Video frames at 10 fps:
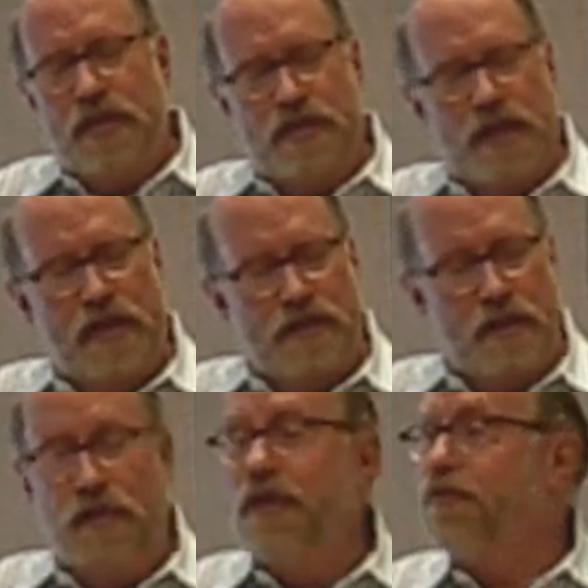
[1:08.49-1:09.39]
that
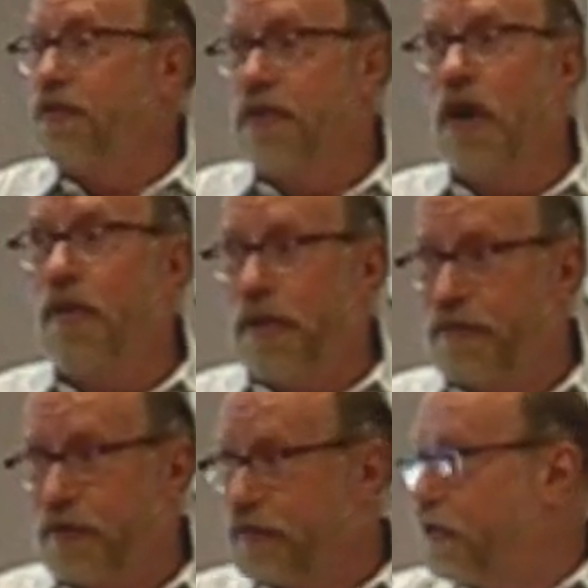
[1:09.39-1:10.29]
there is no
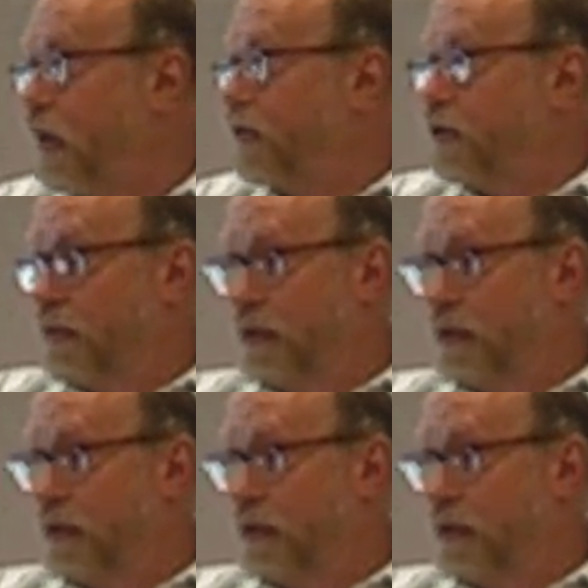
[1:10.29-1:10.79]
infrastructure